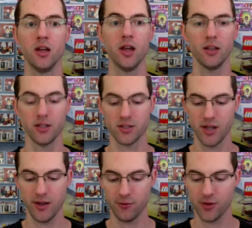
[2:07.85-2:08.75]
And let's
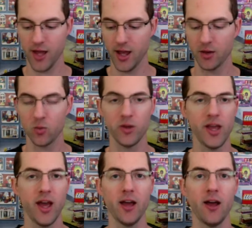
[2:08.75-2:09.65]
say for that
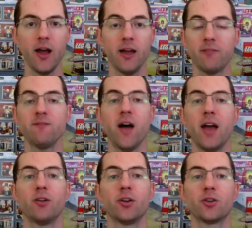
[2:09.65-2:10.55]
I have
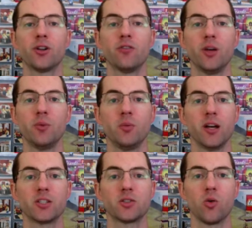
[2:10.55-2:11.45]
500 of them in my
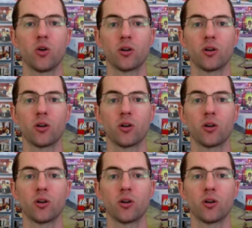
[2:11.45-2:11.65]
store.